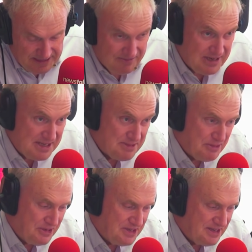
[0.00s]
Pat, I'm very
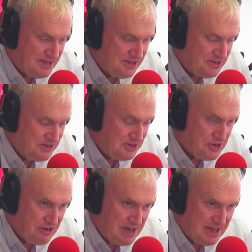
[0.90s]
disappointed. I thought you knew
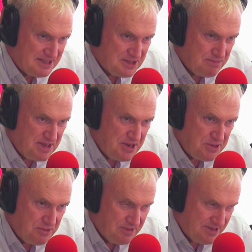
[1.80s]
Greek letters. It's
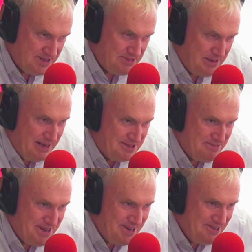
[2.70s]
Mu. It's
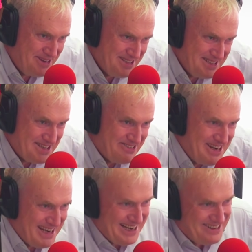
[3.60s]
pronounced Mu because it's a
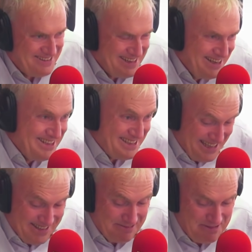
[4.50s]
Greek letter. Yeah, you
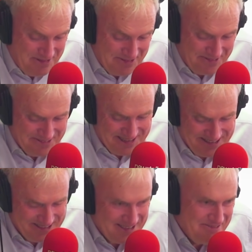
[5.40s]
think it will be Mu the way you
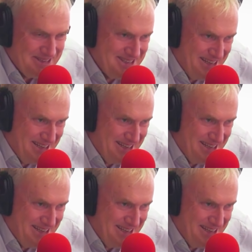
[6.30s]
look at it. But